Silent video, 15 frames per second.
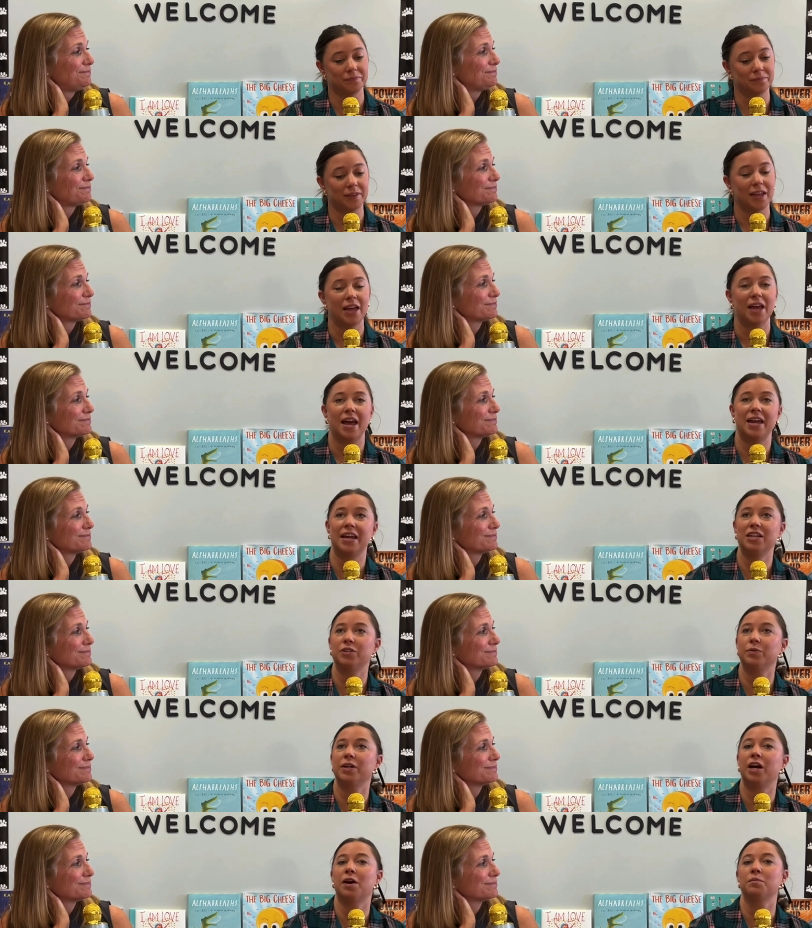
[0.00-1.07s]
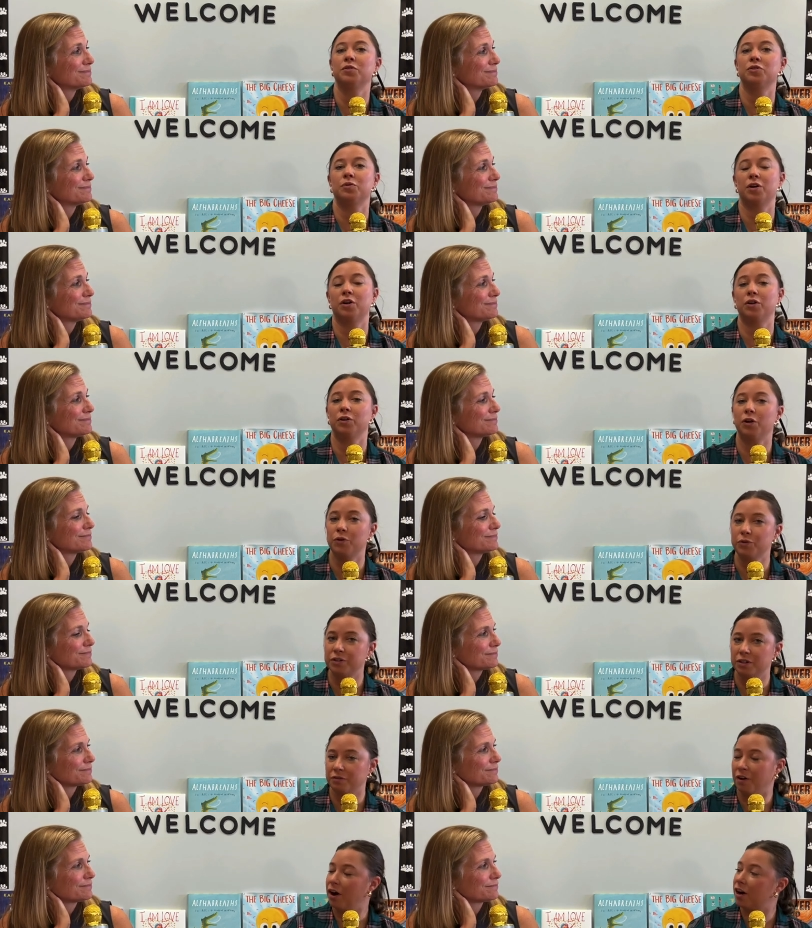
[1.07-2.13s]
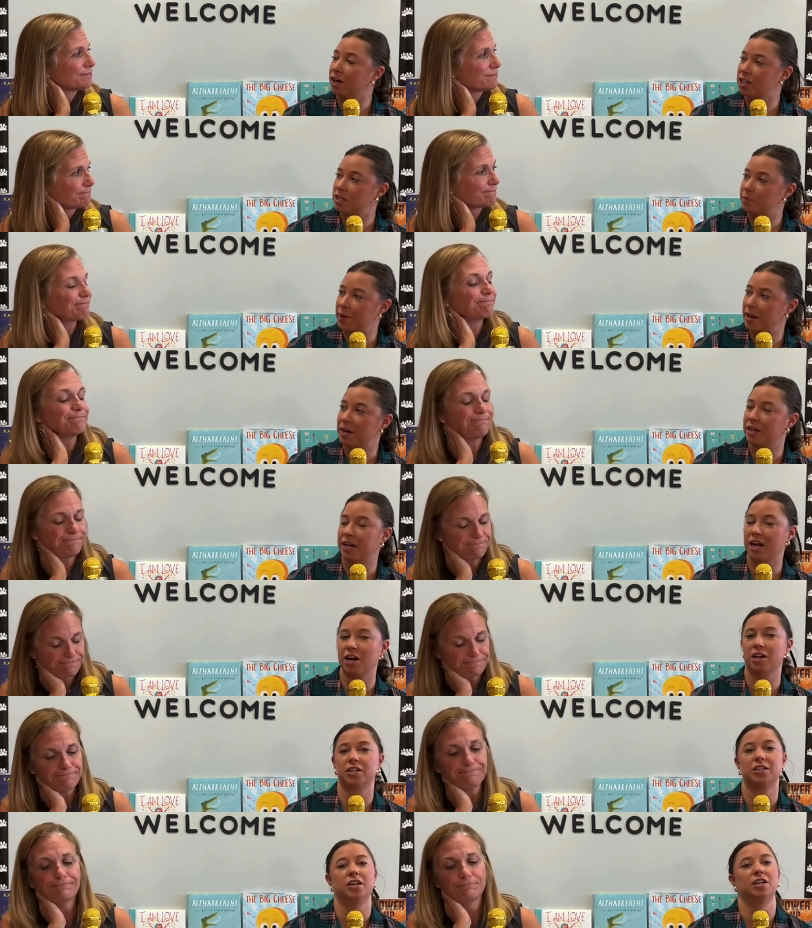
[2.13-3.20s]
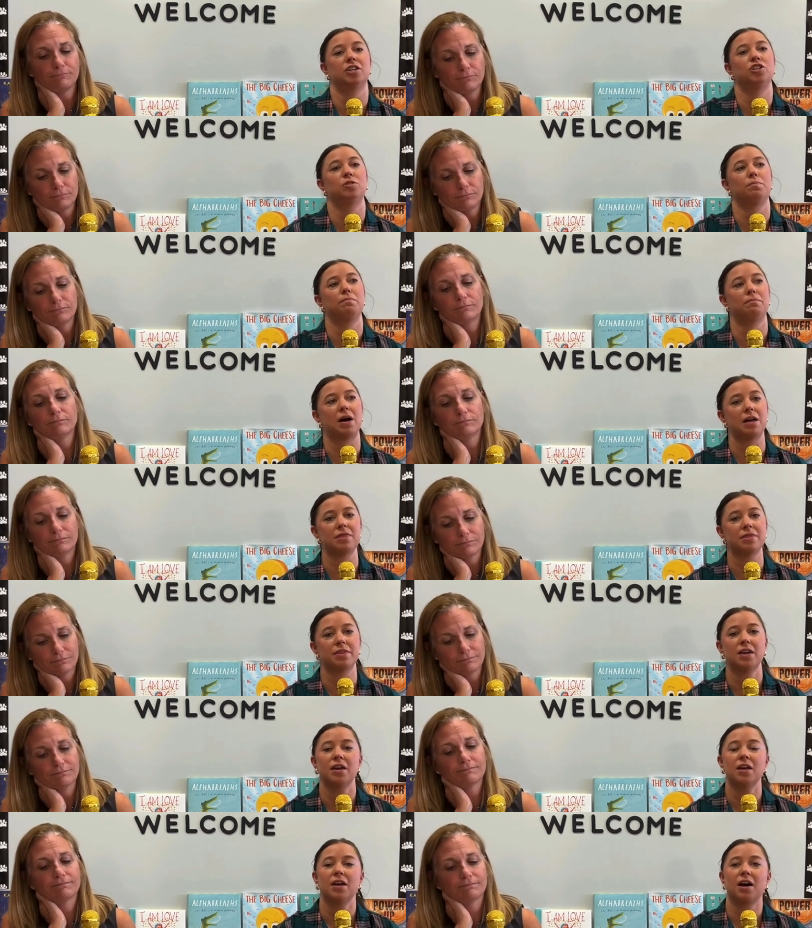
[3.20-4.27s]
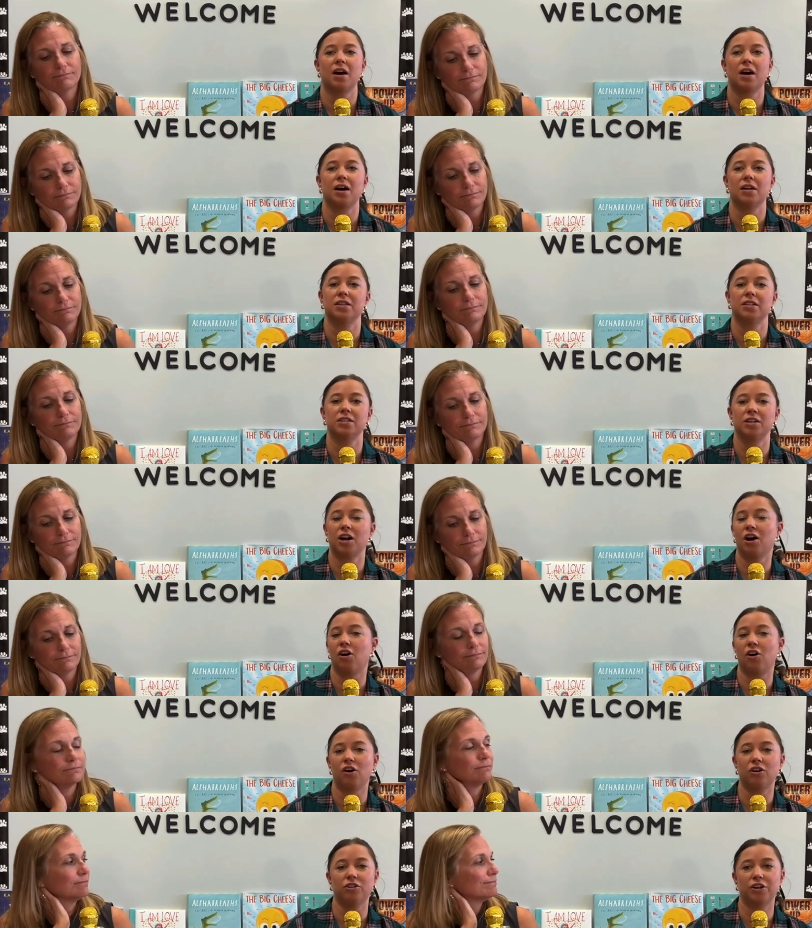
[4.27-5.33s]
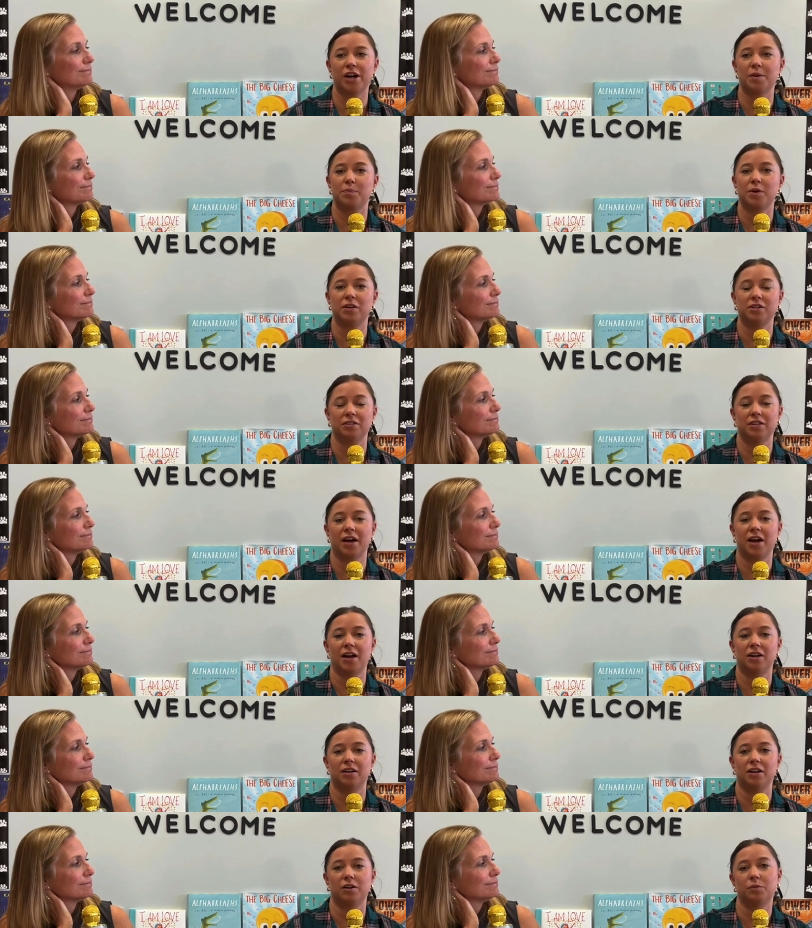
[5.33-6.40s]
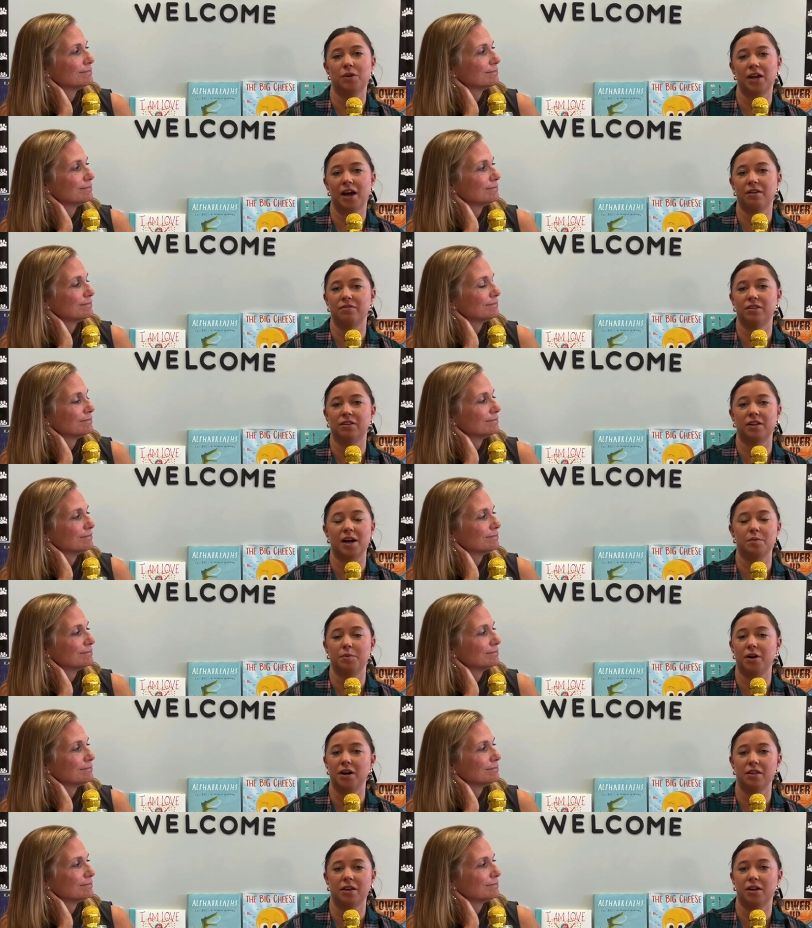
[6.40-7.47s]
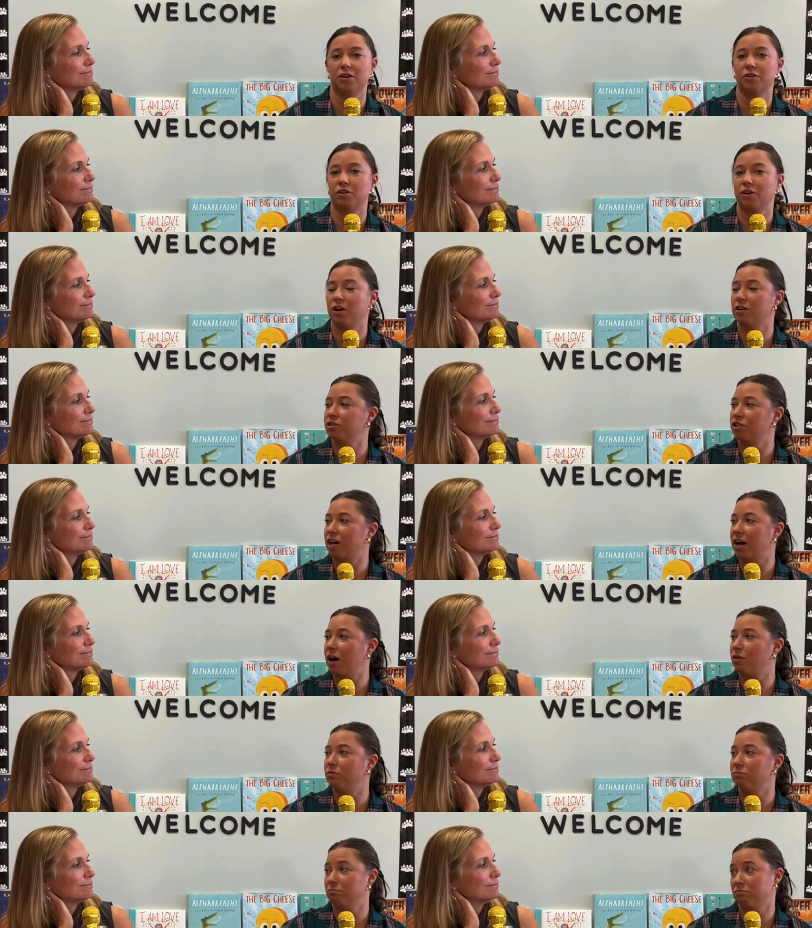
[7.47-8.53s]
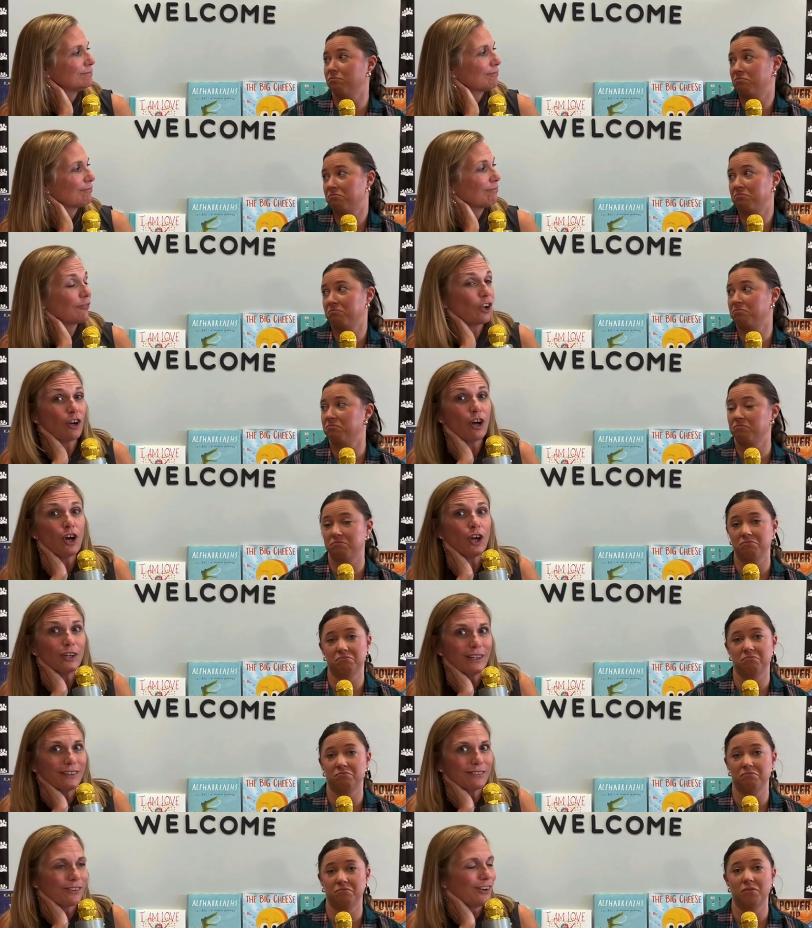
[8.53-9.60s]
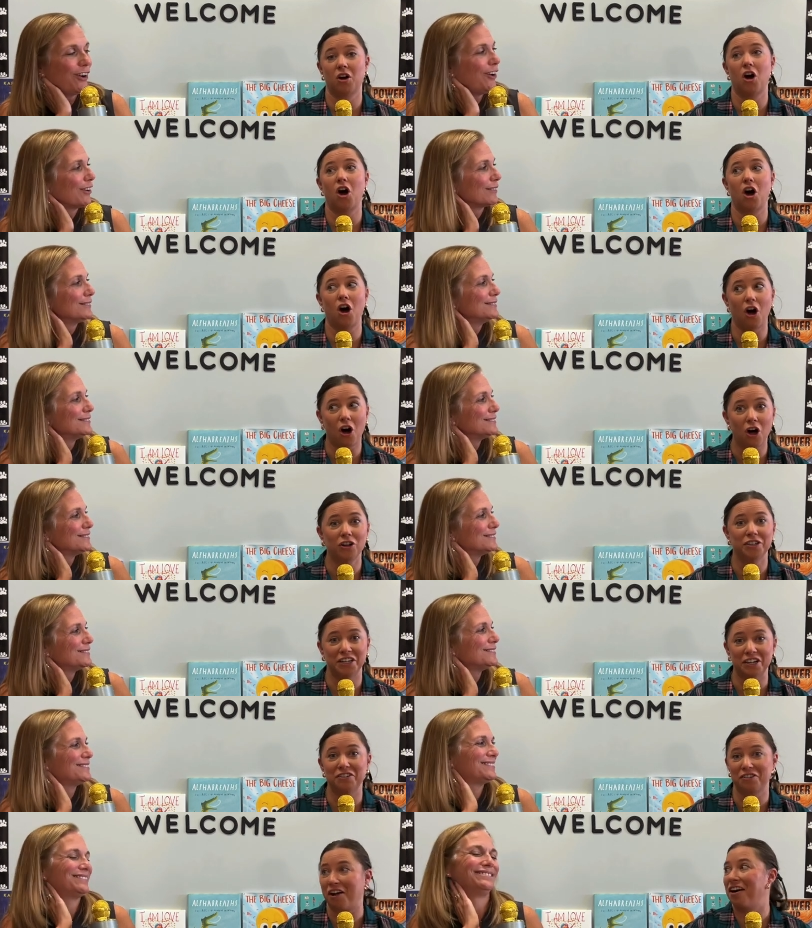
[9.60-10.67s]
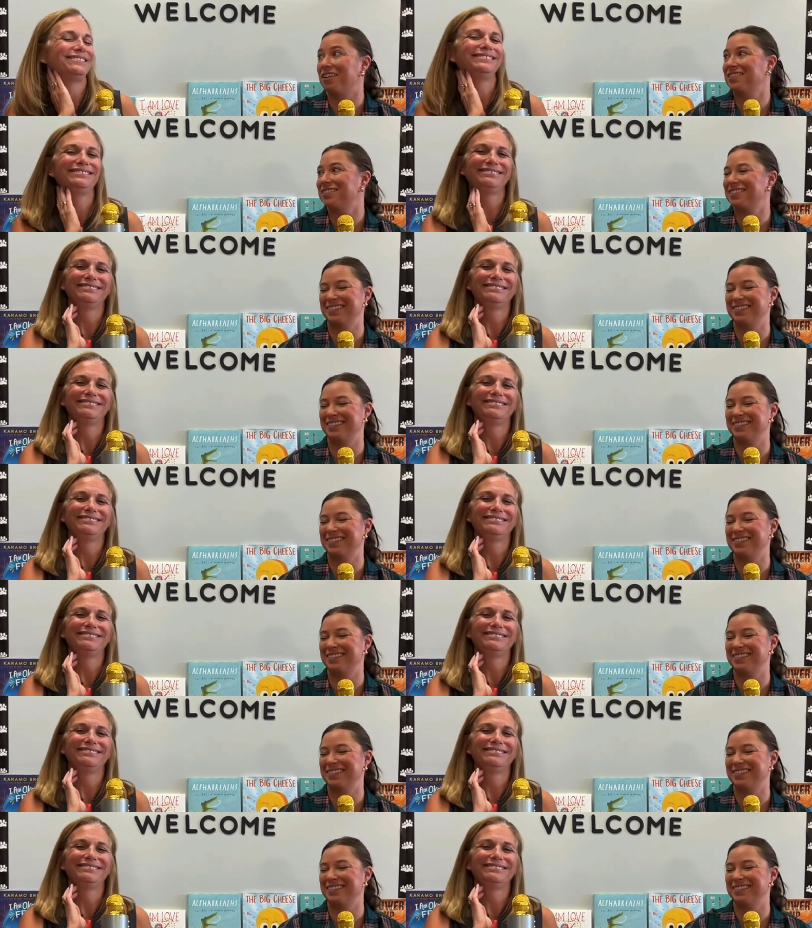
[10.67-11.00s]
Speaker 1: -hmm. And as we come to a close of our Hispanic Heritage Month, uh, these are all great books that we have in the library that you can all check out. All year long. All year long.